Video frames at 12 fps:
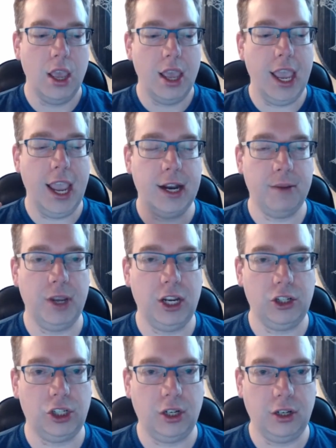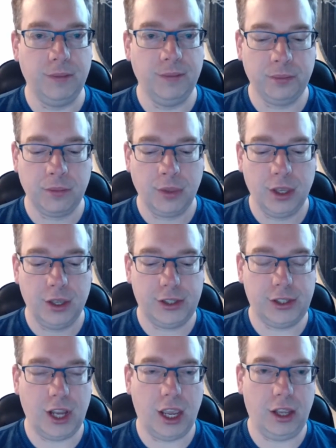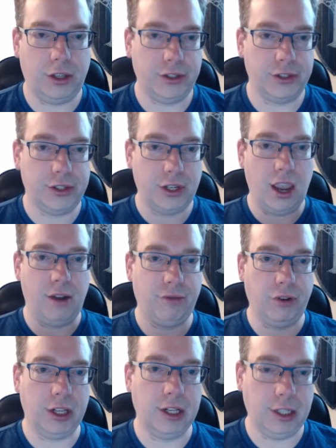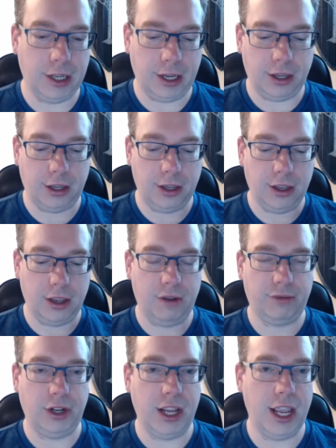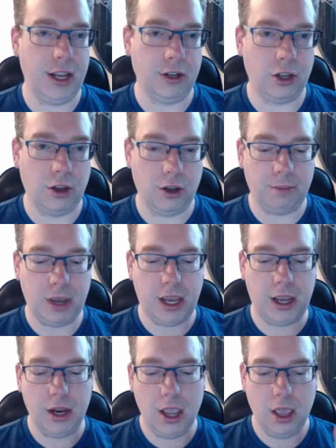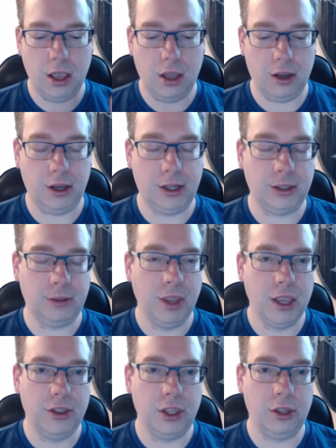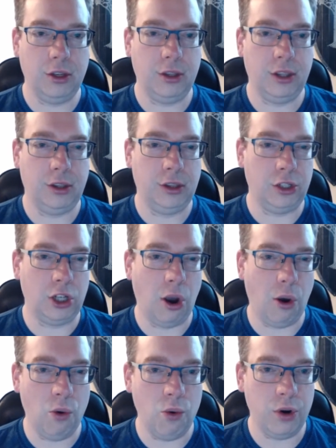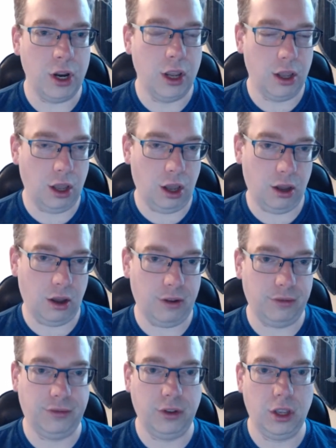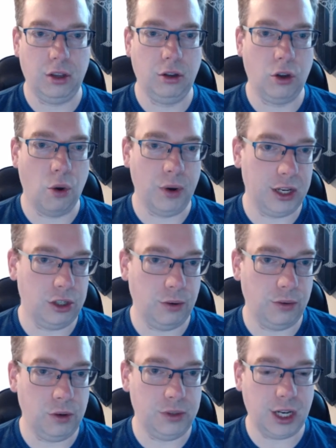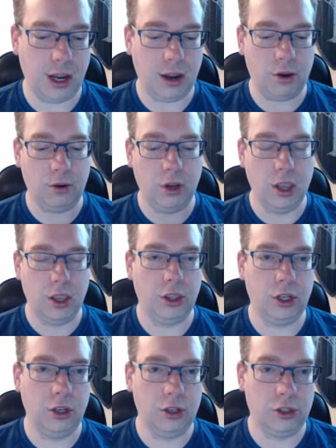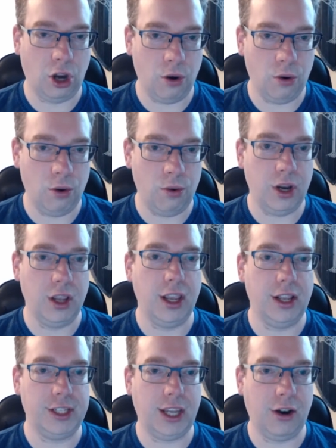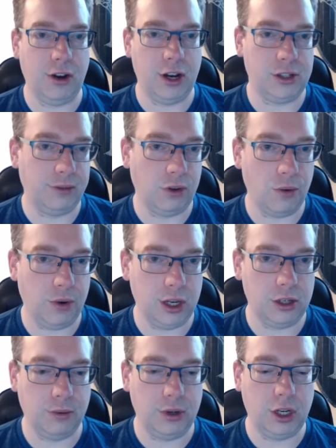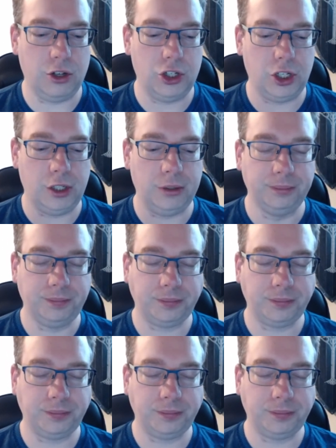Animation sells every click, every hit in combat, the tone of going into a new town, the tone and scariness of going into a dungeon.